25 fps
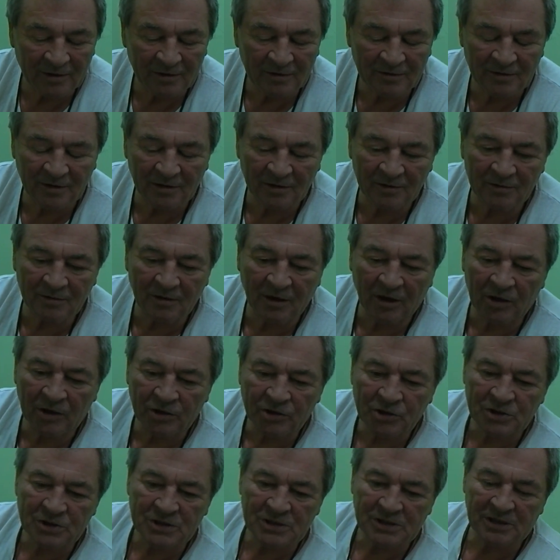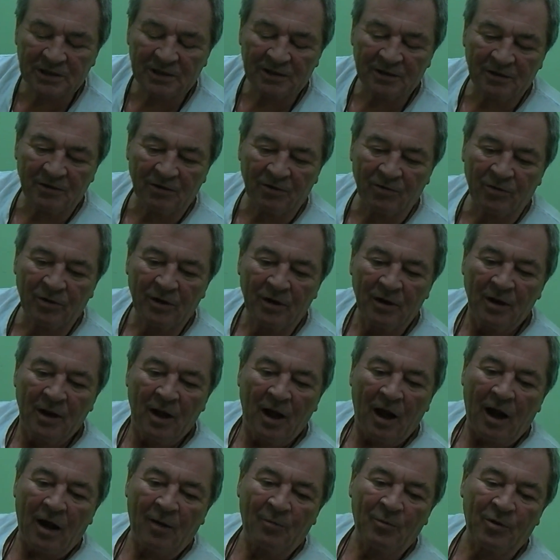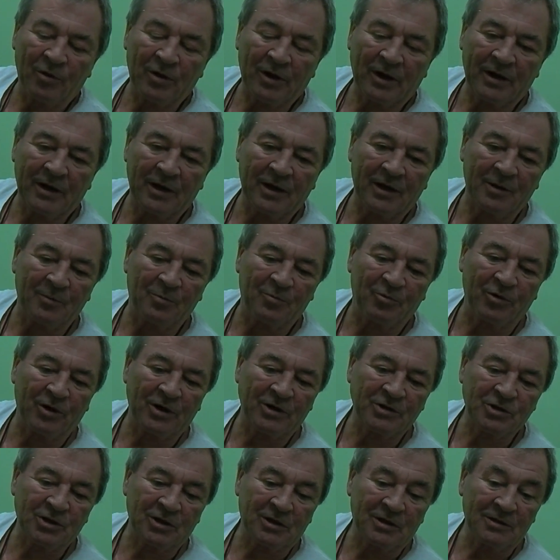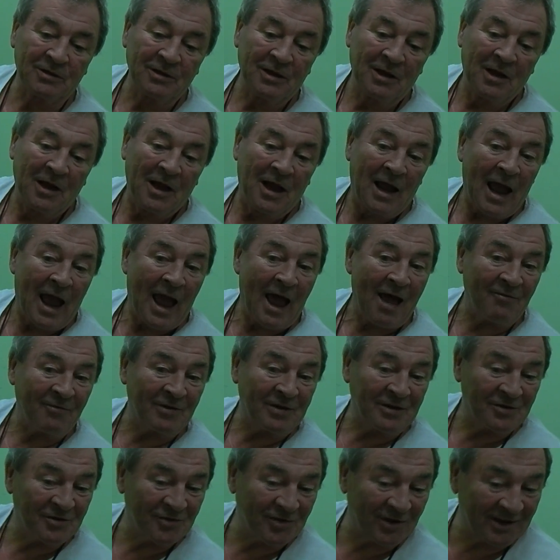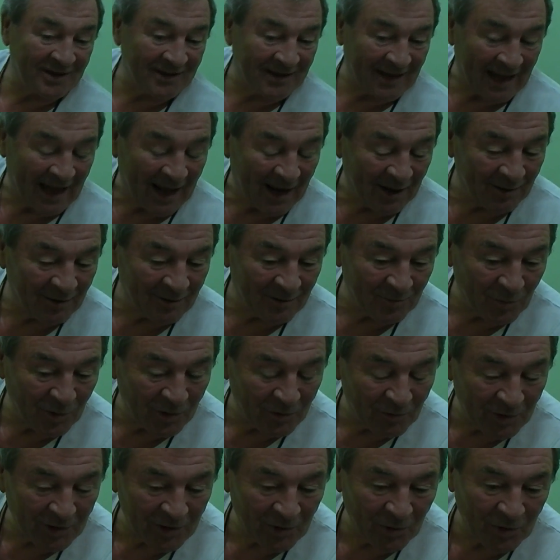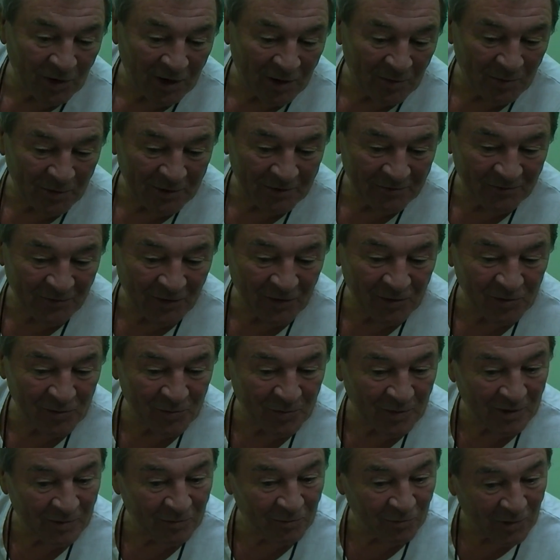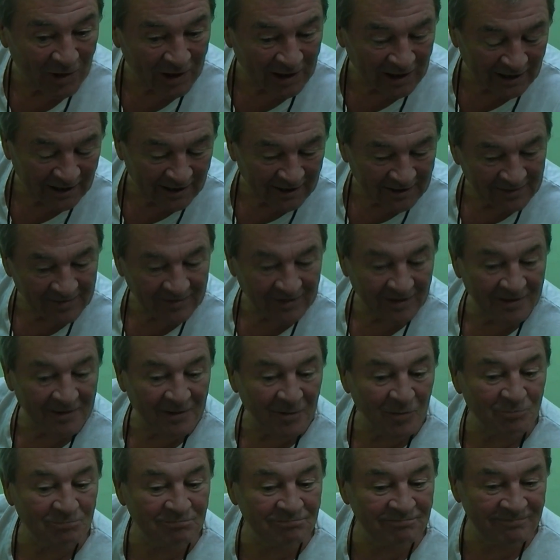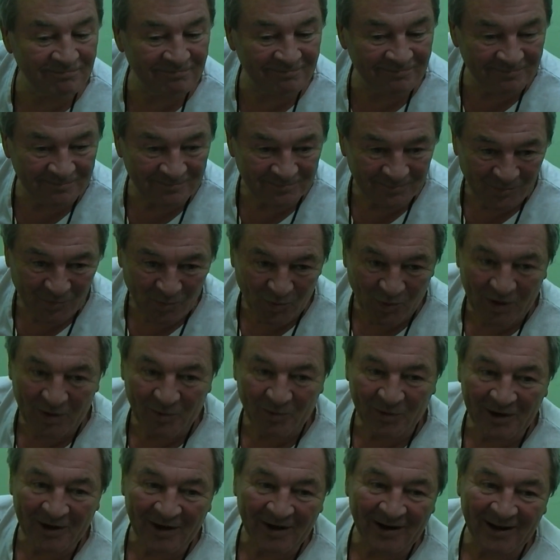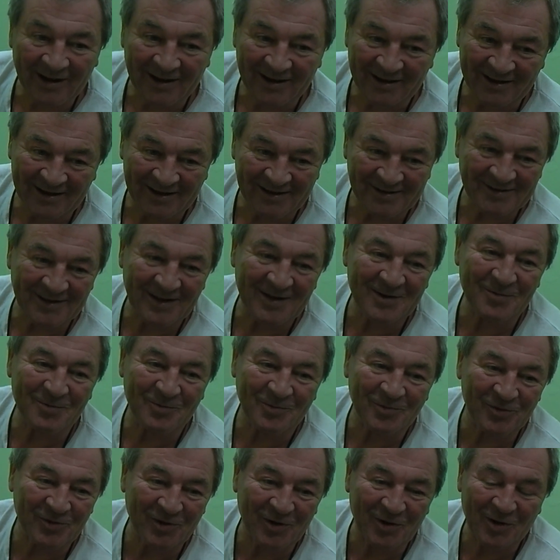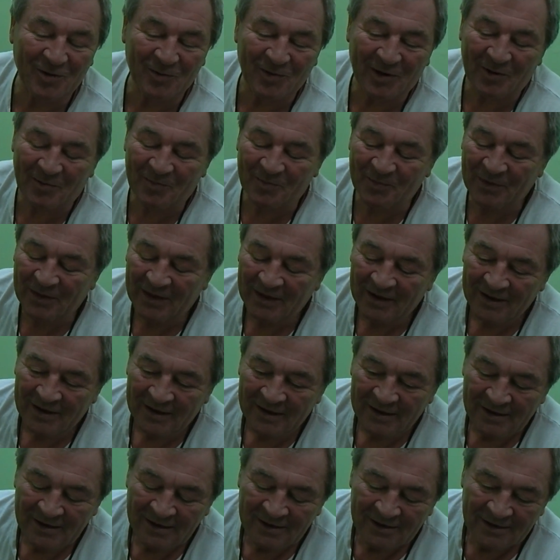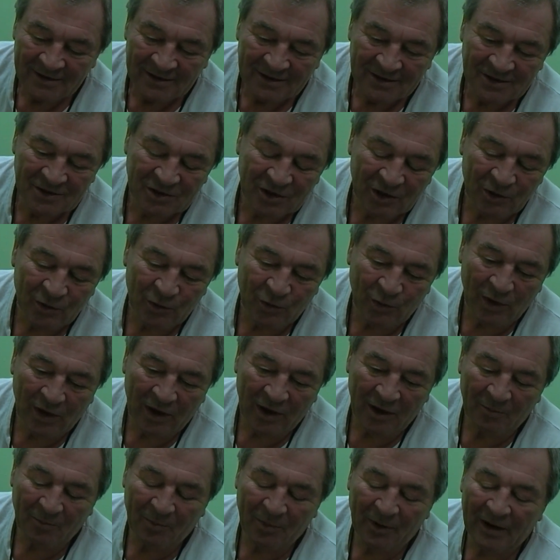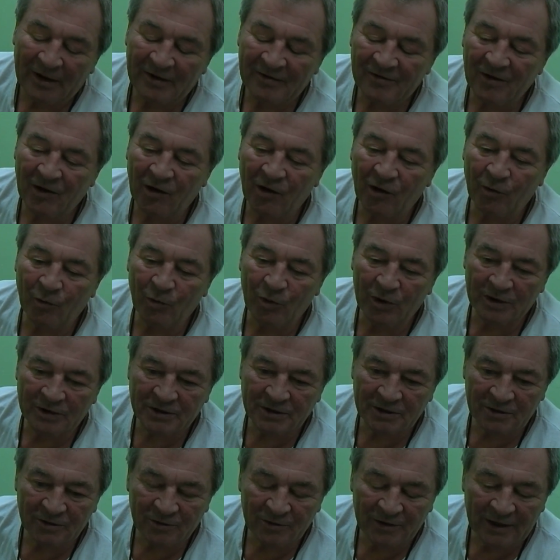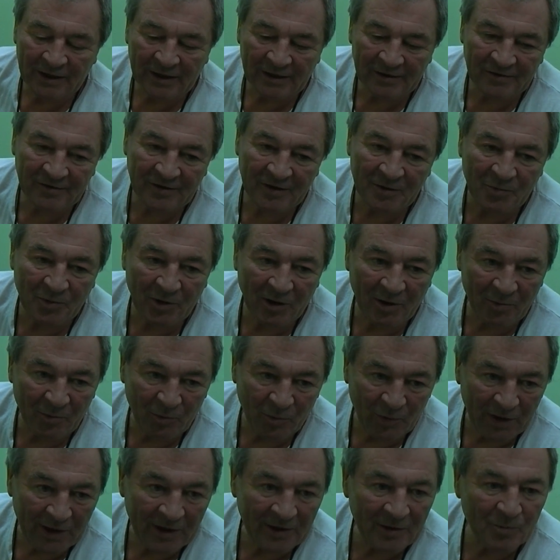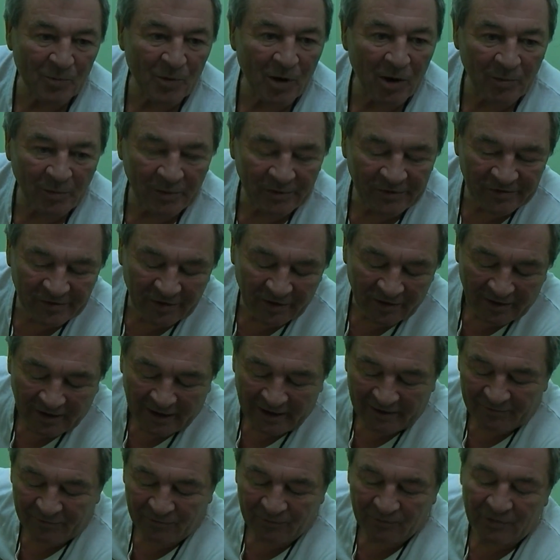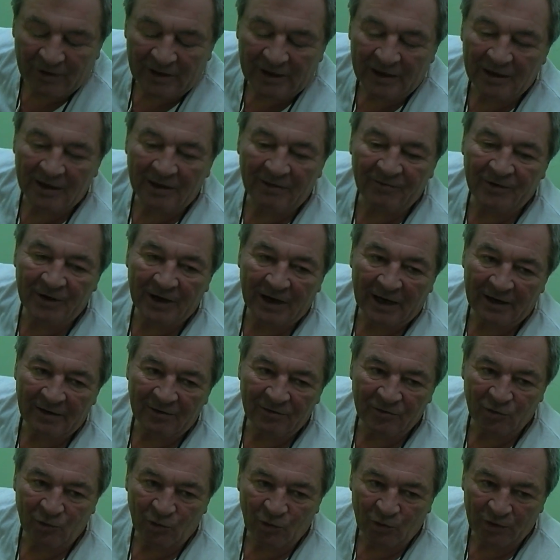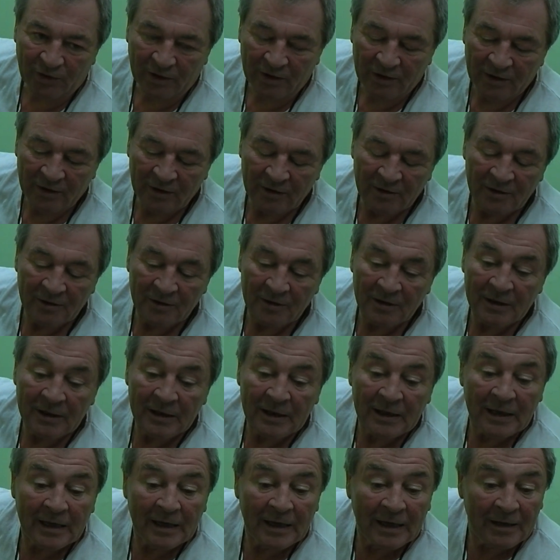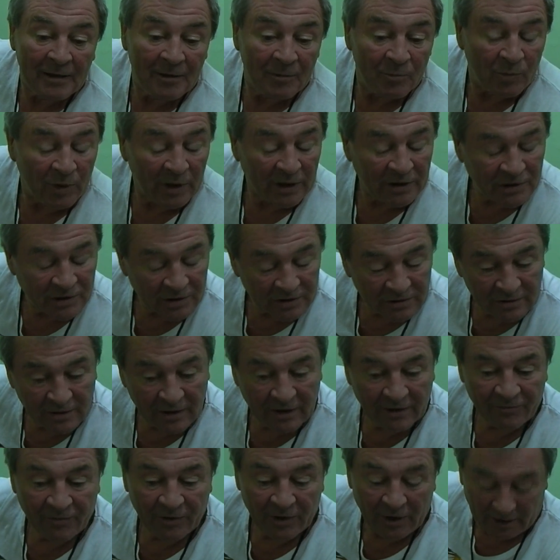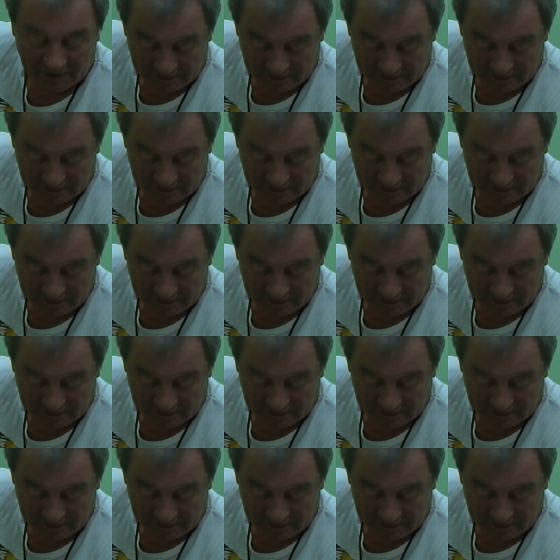There's no urgency, or I'm not getting any pressure. Having said that, my record company phones me up regularly and said, when are we going to get the next album, solo album? So, but there's a lot of work to do on the next Deep Purple one at the moment, so I haven't really given it any thought. Mind you, every